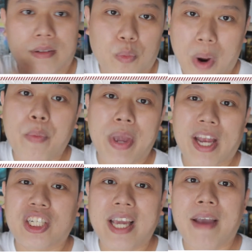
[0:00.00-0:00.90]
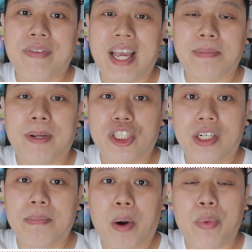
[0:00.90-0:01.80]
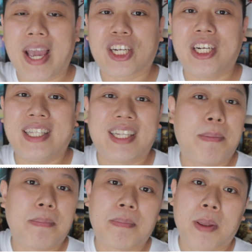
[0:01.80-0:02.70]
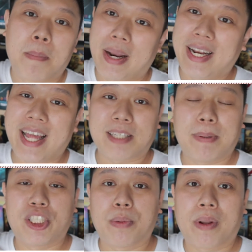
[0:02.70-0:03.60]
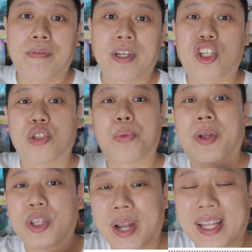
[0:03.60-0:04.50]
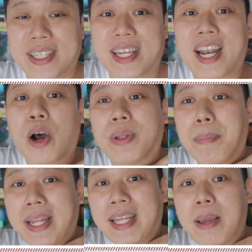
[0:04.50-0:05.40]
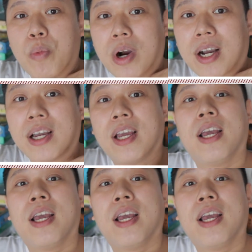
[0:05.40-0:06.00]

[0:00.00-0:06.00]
when we actually have the expansion, but we actually didn't play the expansion one first because we wanted to understand how the main game worked.